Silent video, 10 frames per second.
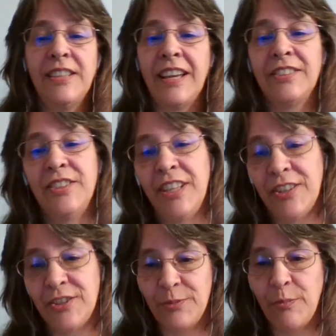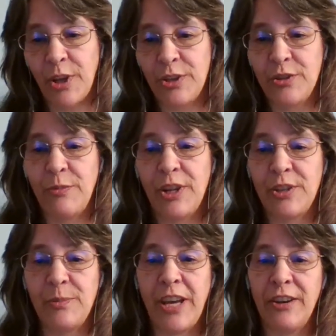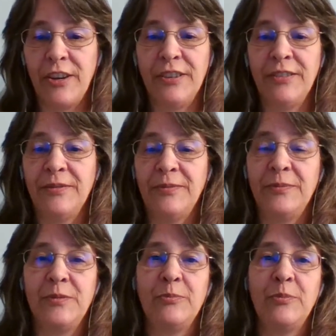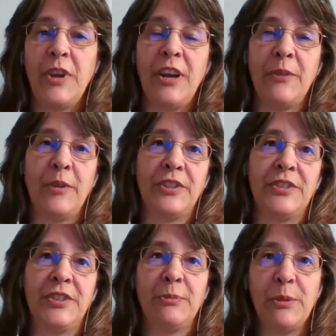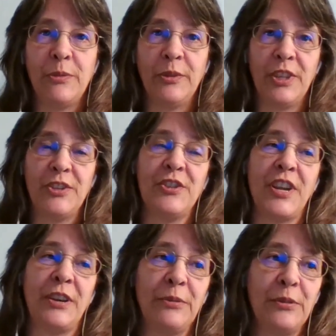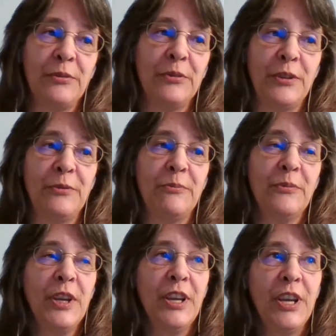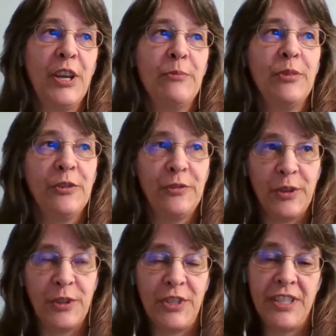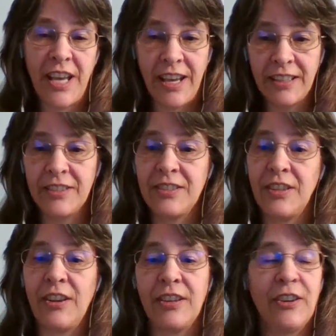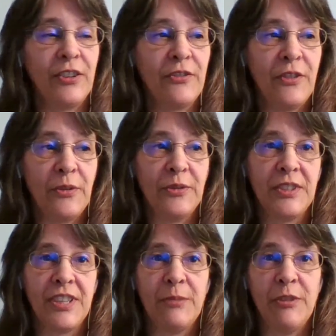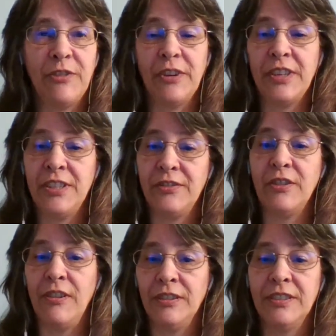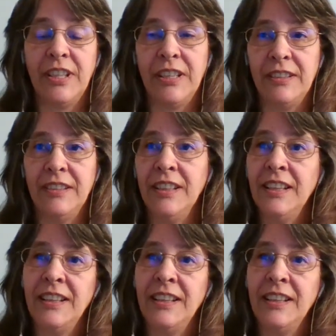Texting is much, much better. Autistic people in general, we prefer to text. Talking on the phone, it can be very difficult and